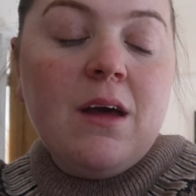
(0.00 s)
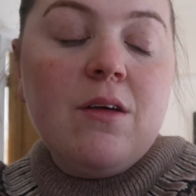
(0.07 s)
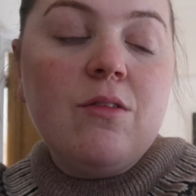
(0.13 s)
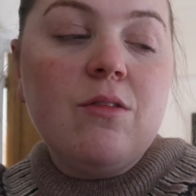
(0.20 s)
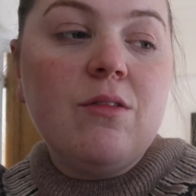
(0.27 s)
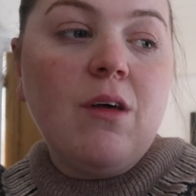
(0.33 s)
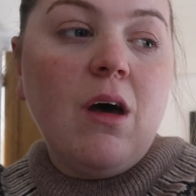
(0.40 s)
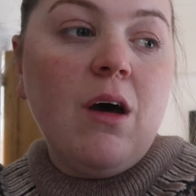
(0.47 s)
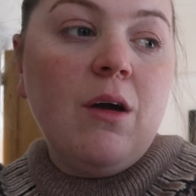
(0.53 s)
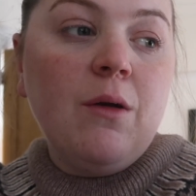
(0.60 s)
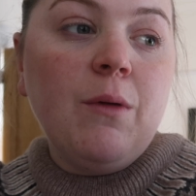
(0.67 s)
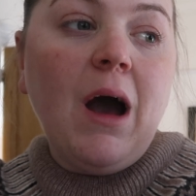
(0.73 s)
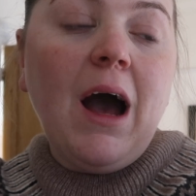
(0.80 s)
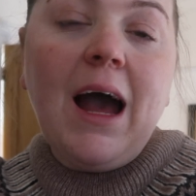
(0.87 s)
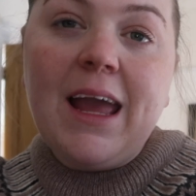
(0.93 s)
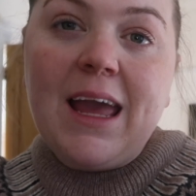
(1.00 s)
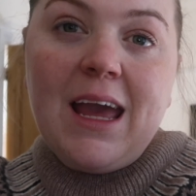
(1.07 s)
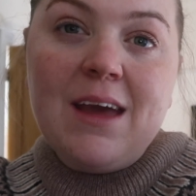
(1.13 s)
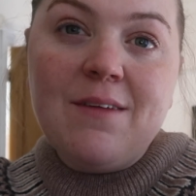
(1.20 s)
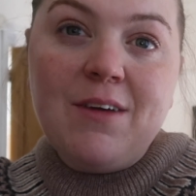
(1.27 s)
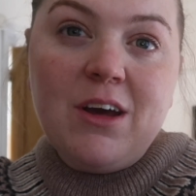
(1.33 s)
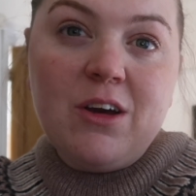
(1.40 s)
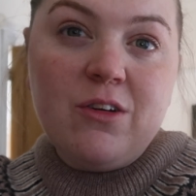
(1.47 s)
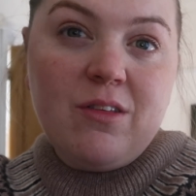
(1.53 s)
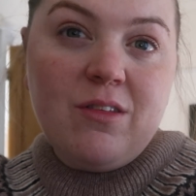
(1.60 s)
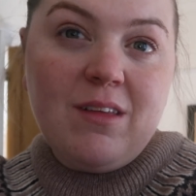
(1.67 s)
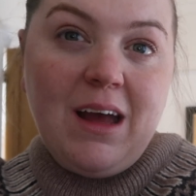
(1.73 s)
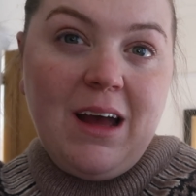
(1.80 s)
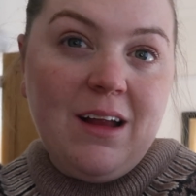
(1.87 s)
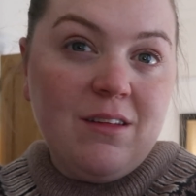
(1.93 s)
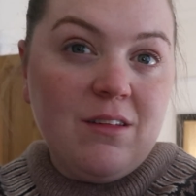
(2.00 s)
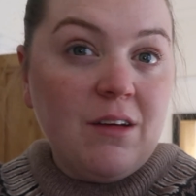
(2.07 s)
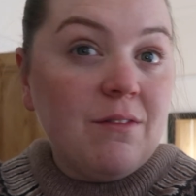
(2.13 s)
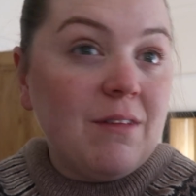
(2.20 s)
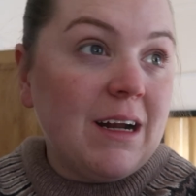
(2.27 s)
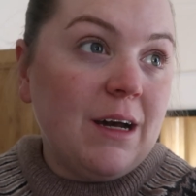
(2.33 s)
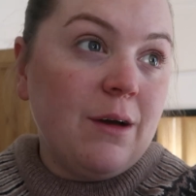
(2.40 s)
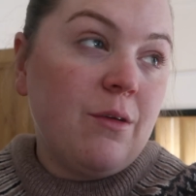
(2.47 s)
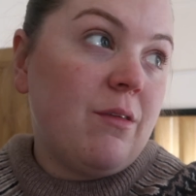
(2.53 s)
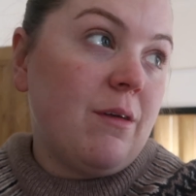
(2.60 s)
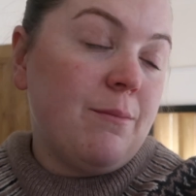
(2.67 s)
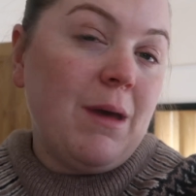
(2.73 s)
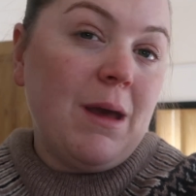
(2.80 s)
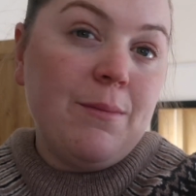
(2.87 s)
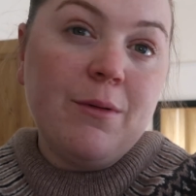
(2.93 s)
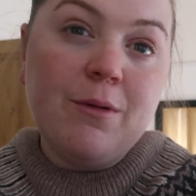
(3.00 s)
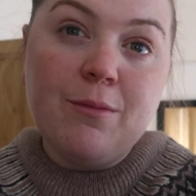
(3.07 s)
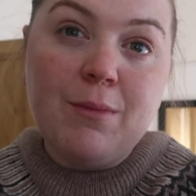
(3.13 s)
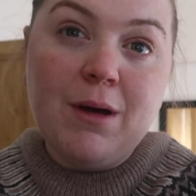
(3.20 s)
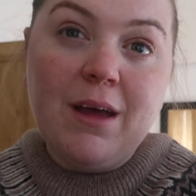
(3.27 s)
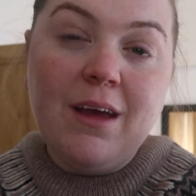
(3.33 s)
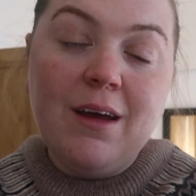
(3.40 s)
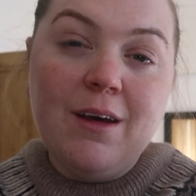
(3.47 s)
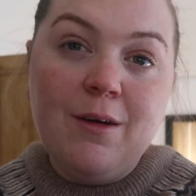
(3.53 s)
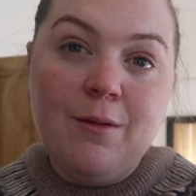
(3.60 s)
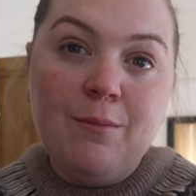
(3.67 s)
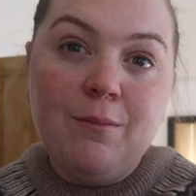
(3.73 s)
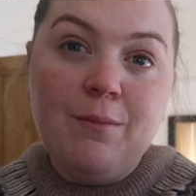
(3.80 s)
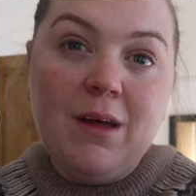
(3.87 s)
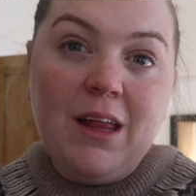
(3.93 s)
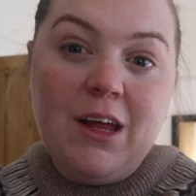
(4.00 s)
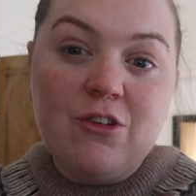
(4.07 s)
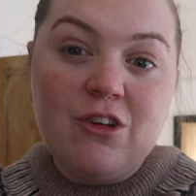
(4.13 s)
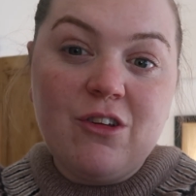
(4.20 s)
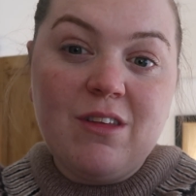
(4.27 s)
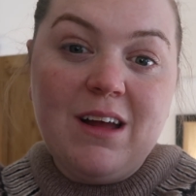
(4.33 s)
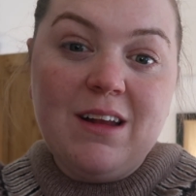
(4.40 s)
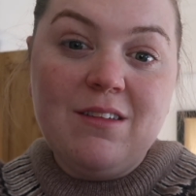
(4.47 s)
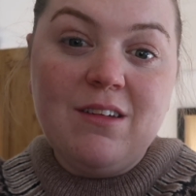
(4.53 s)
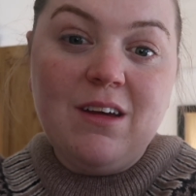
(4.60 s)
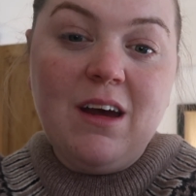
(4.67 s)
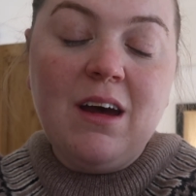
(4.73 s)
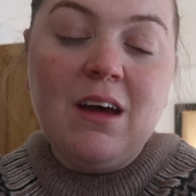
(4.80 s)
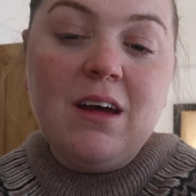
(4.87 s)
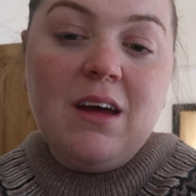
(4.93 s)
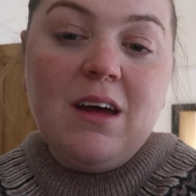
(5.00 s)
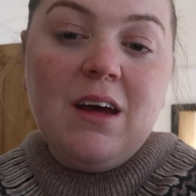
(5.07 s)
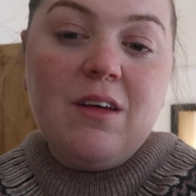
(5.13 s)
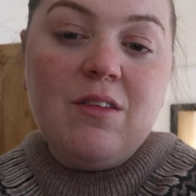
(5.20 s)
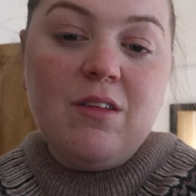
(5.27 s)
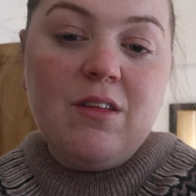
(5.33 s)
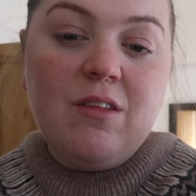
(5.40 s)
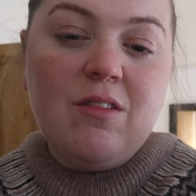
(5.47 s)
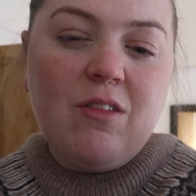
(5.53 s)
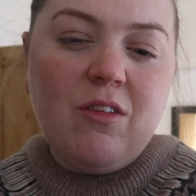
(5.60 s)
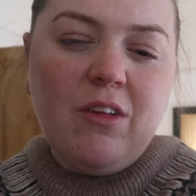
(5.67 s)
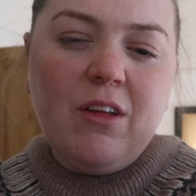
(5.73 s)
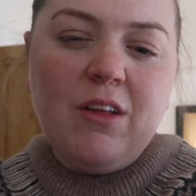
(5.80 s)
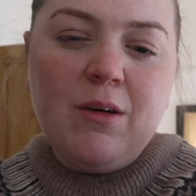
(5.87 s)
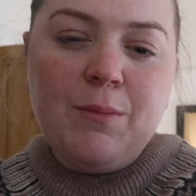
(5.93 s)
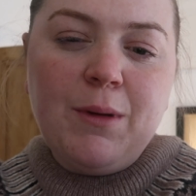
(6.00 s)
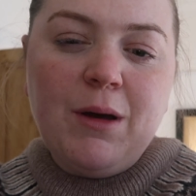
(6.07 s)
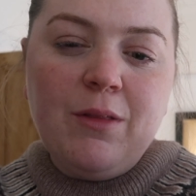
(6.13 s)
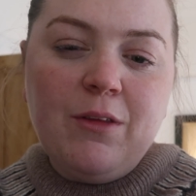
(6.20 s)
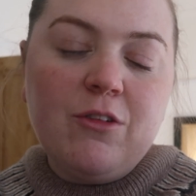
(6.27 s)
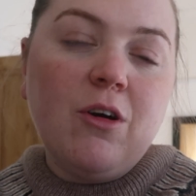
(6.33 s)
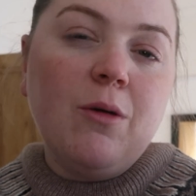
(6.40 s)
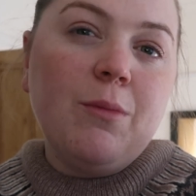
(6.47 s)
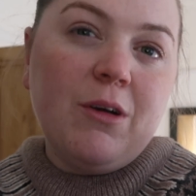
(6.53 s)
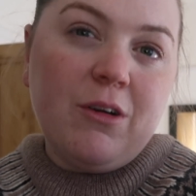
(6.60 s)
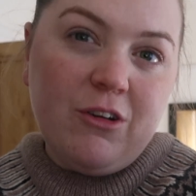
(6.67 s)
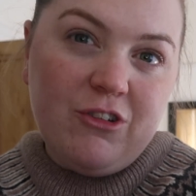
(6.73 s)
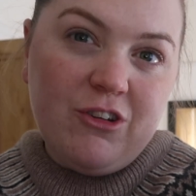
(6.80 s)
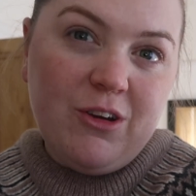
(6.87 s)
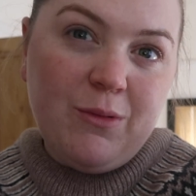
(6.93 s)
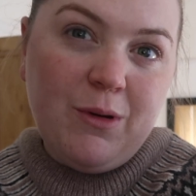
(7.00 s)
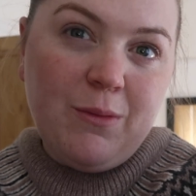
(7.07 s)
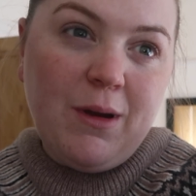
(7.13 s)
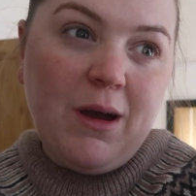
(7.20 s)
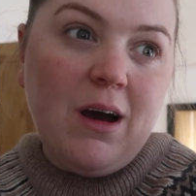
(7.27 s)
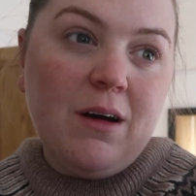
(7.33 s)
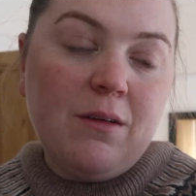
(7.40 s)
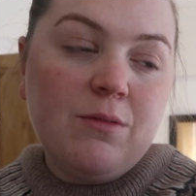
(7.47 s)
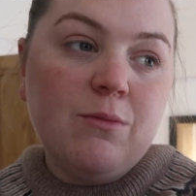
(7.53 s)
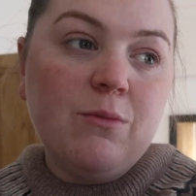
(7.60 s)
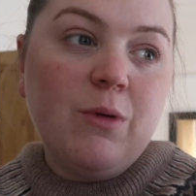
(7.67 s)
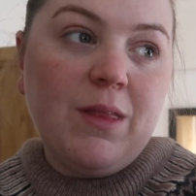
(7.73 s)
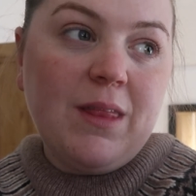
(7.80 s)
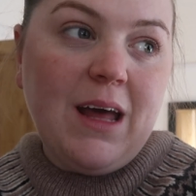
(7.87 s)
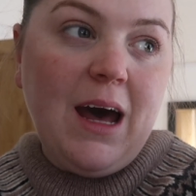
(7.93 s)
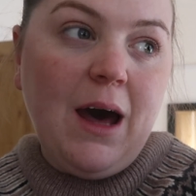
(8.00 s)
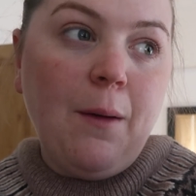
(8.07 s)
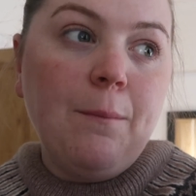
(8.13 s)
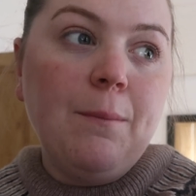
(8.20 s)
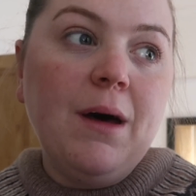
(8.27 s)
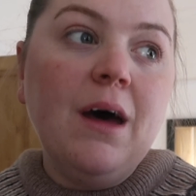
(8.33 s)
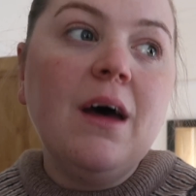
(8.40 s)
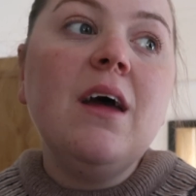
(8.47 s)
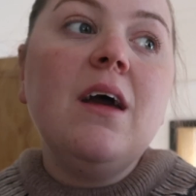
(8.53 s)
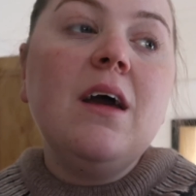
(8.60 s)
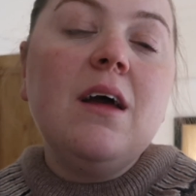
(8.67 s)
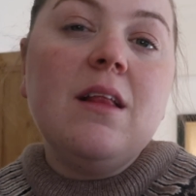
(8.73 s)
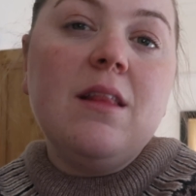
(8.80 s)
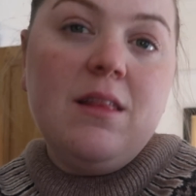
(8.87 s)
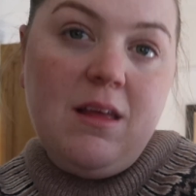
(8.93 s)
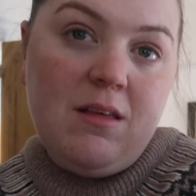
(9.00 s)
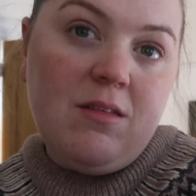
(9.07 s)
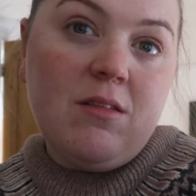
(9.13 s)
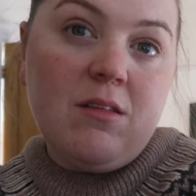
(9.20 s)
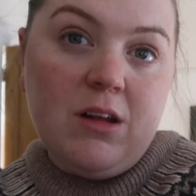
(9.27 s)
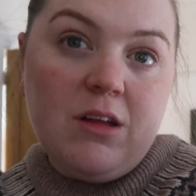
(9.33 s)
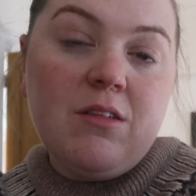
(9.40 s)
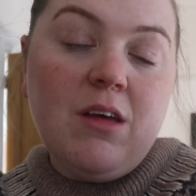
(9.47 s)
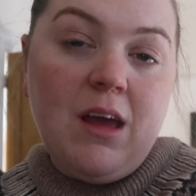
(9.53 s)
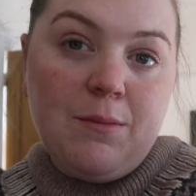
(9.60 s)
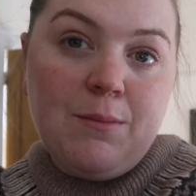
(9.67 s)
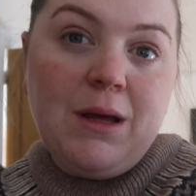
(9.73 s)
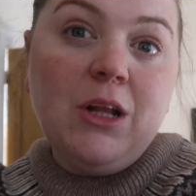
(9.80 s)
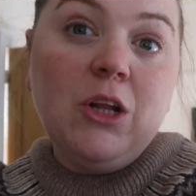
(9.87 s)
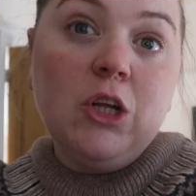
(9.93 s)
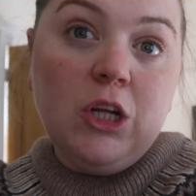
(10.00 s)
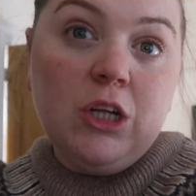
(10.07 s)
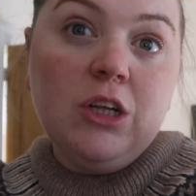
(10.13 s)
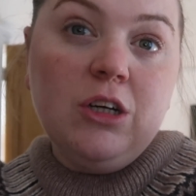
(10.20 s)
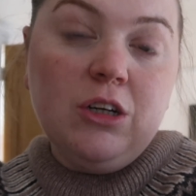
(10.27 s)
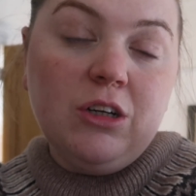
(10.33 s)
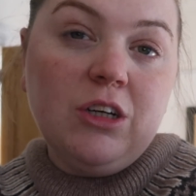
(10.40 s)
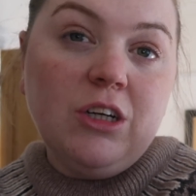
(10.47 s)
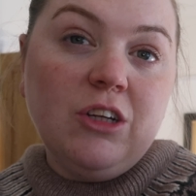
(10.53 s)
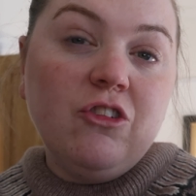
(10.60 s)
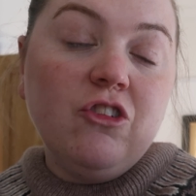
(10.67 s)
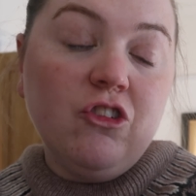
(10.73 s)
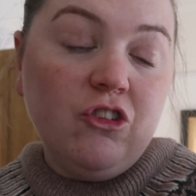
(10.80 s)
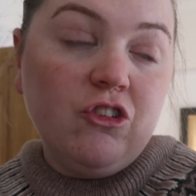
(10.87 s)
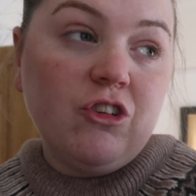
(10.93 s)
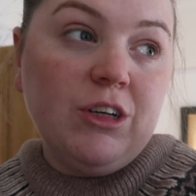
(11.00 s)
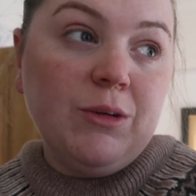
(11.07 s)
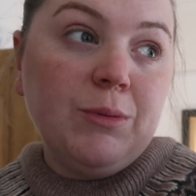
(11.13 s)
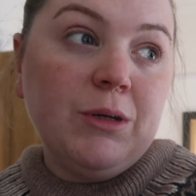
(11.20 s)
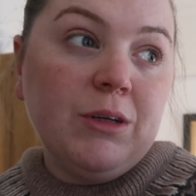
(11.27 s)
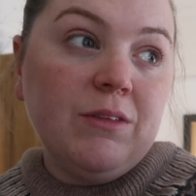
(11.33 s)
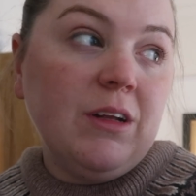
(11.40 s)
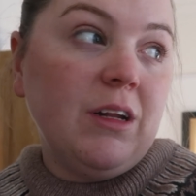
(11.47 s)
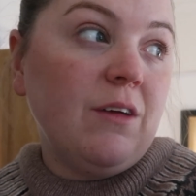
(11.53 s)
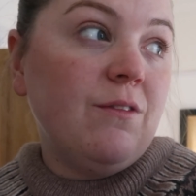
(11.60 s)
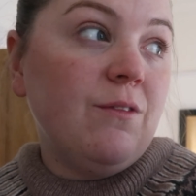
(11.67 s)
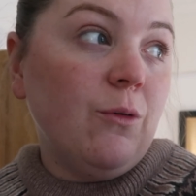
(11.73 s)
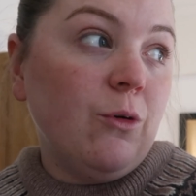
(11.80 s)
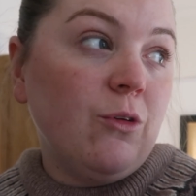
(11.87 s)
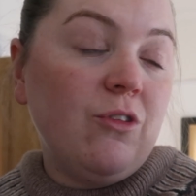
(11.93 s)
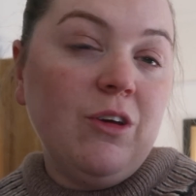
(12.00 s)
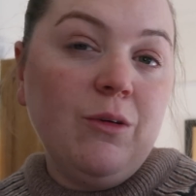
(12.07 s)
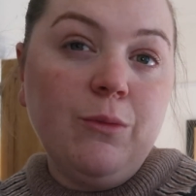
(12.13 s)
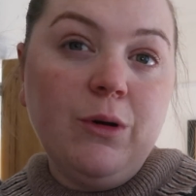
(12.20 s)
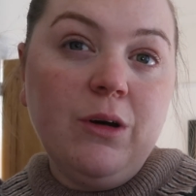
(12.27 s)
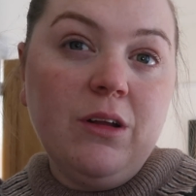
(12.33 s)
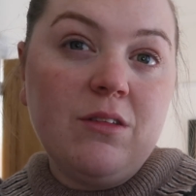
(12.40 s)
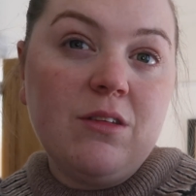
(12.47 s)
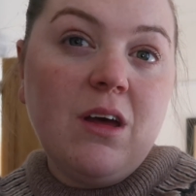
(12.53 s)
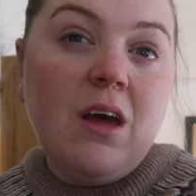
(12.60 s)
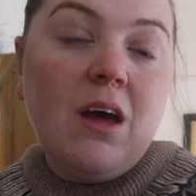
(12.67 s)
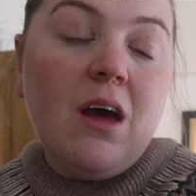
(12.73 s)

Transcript: So I gave it a good sand. I ran out of sandpaper with my electric sander, so there's still a little bit on the top, but I'll show you where we are with now. But this is going to take me a lot longer to strip than I thought it would.